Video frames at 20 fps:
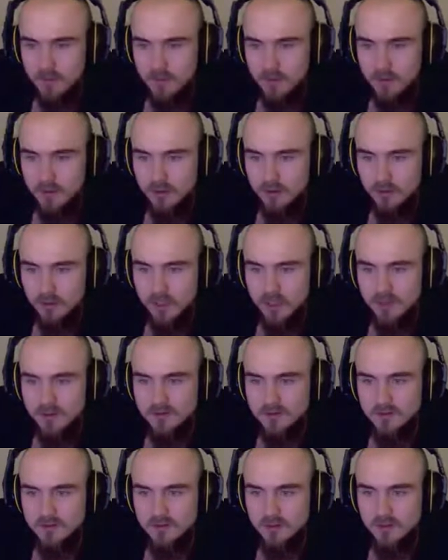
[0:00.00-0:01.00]
Alright,
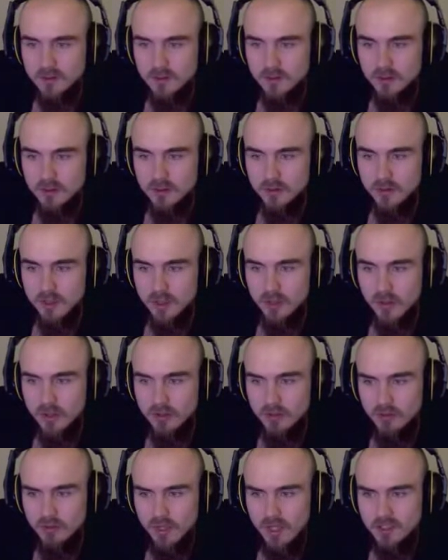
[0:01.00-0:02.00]
so now I
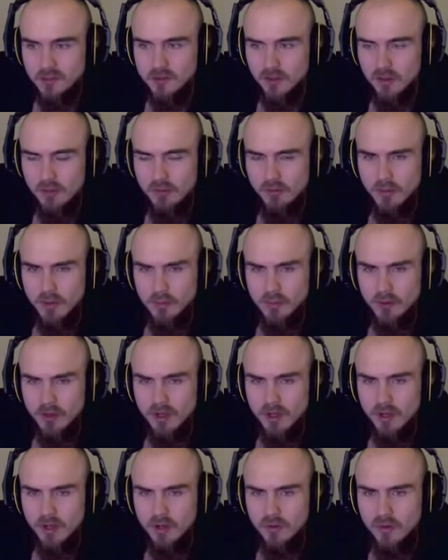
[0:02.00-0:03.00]
don't actually remember
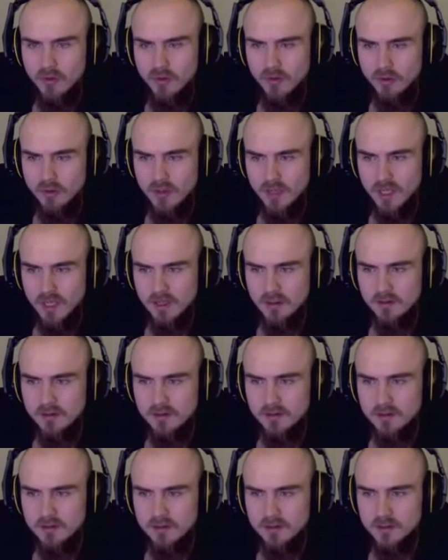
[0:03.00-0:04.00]
how you get
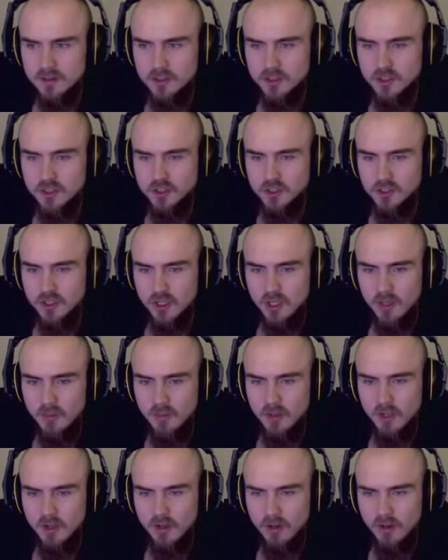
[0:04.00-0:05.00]
Charm
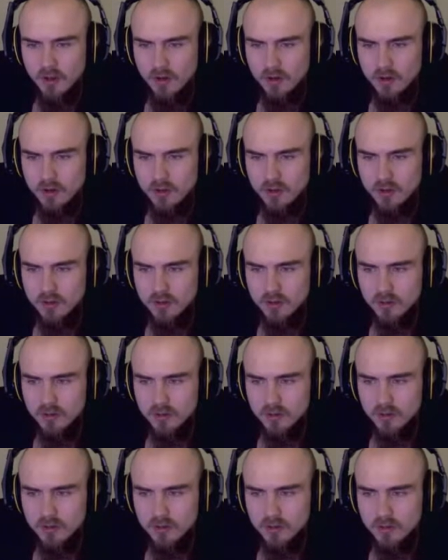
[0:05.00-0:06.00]
unlocked.
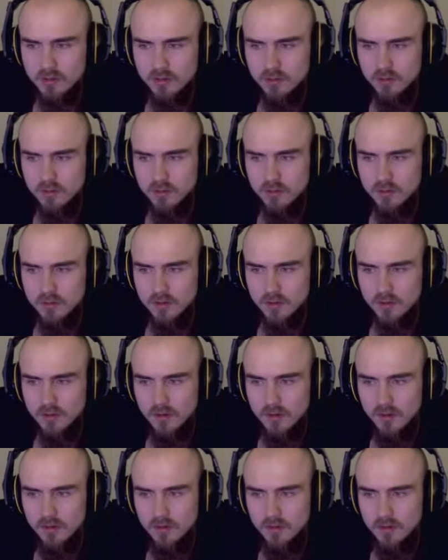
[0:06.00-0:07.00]
I
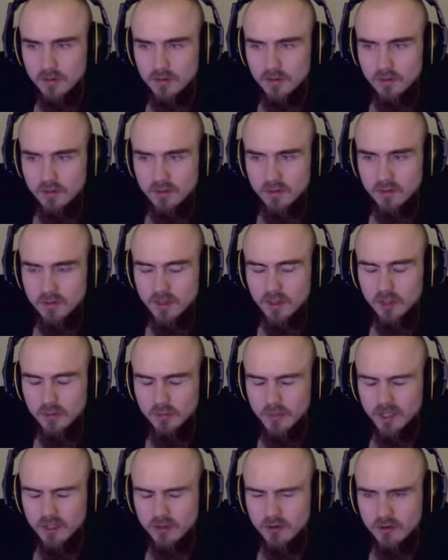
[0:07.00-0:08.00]
think you
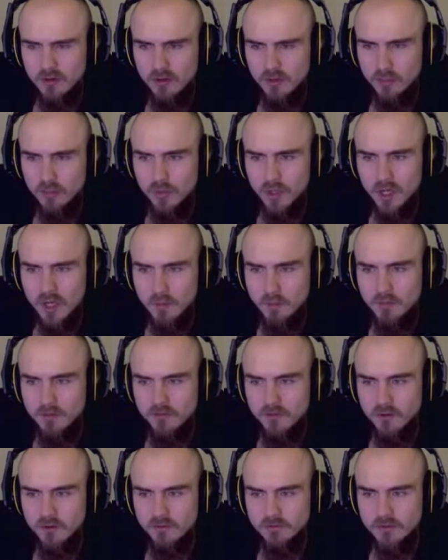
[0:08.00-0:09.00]
meet her at the pub
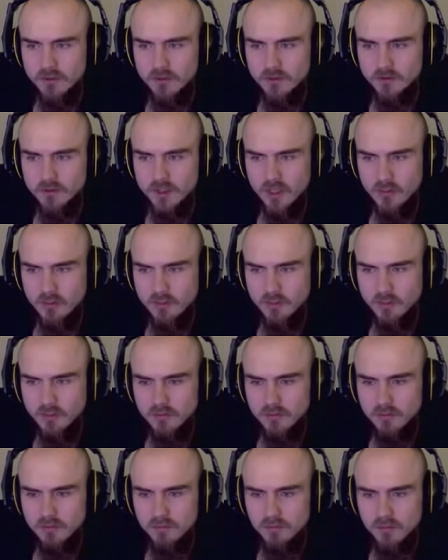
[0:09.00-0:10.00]
for the first time.
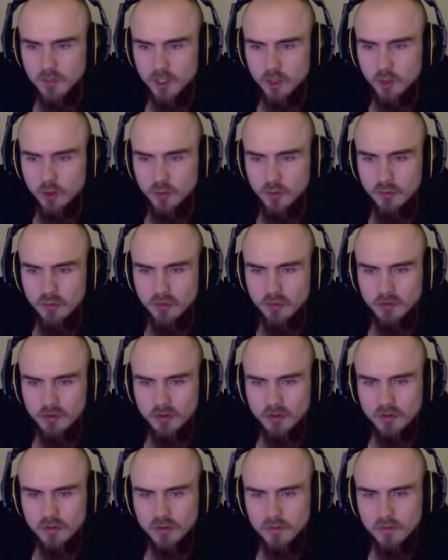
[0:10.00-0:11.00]
I could be wrong
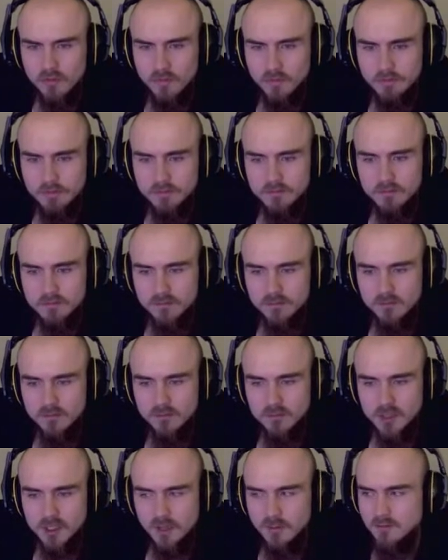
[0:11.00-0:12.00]
though.
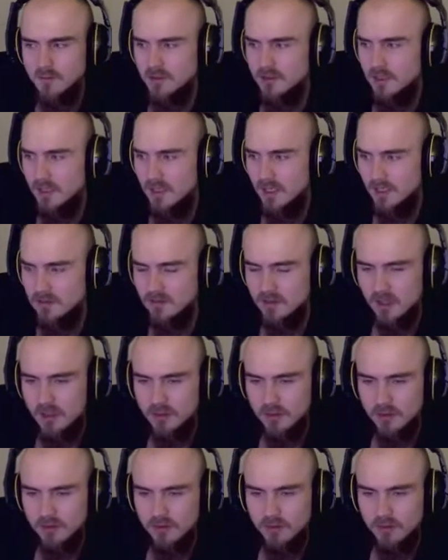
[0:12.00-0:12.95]
Charm's the next character